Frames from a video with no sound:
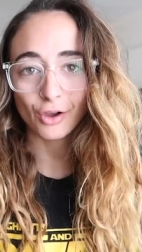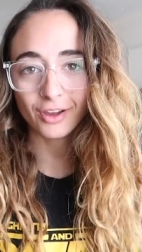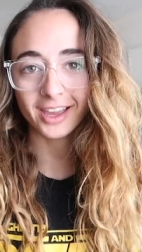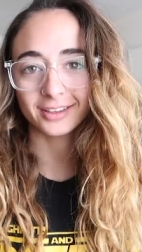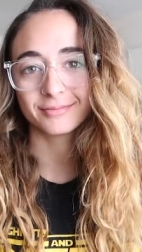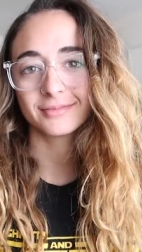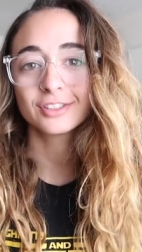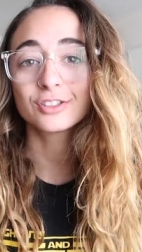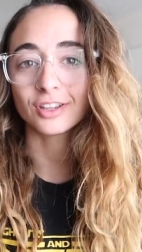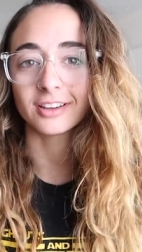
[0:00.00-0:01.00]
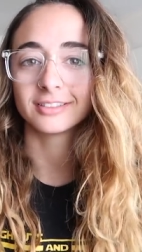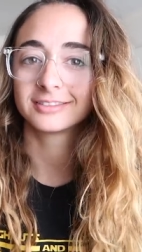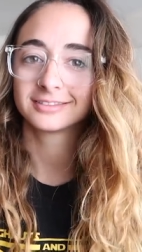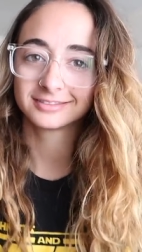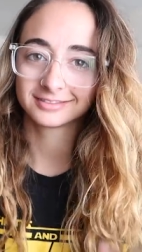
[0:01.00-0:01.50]
Okay, so
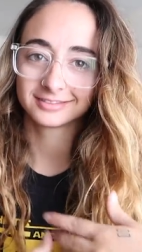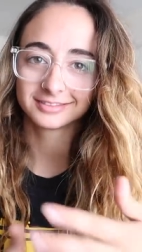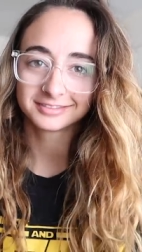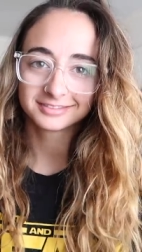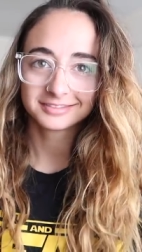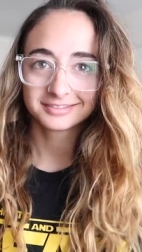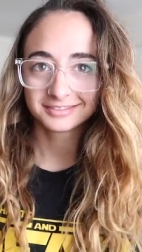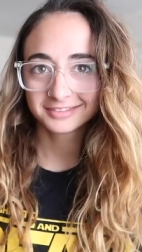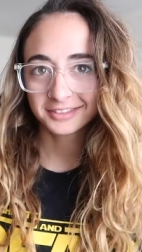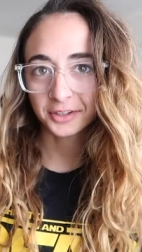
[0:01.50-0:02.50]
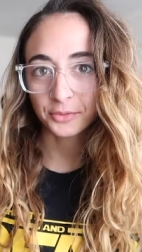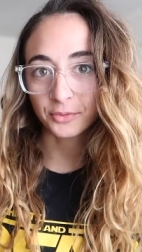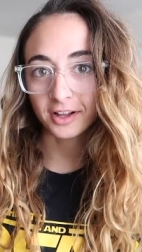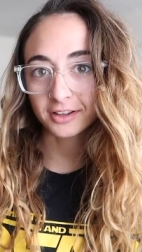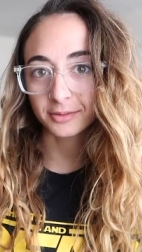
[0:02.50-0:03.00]

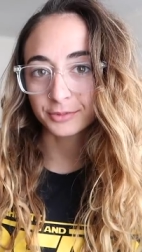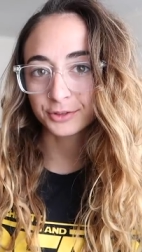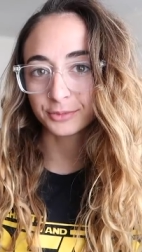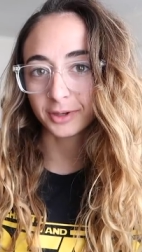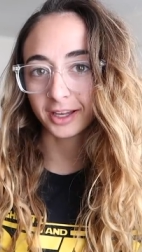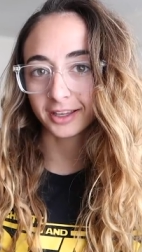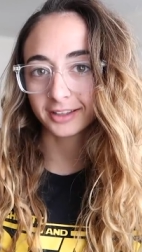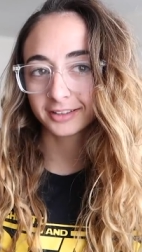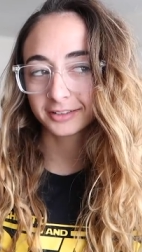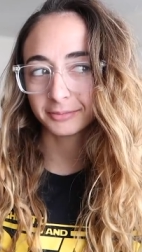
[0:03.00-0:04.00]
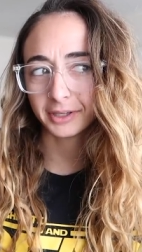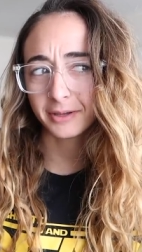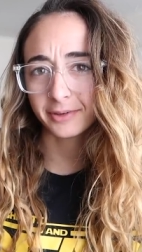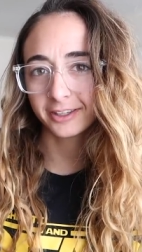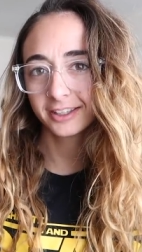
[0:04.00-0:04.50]
welcome to my
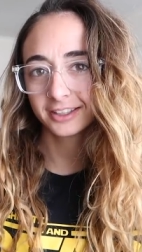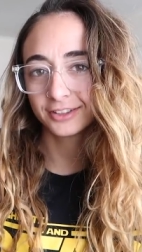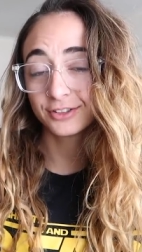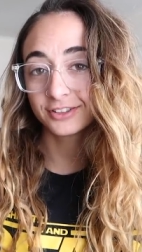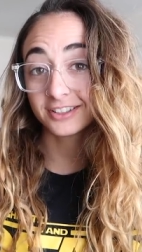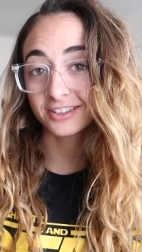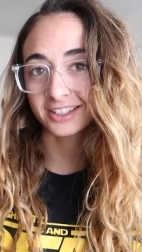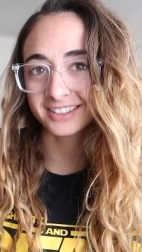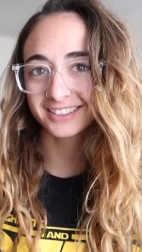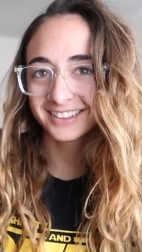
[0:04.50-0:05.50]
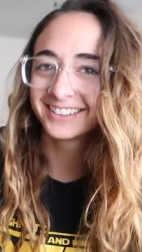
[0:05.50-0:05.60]
maybe new series.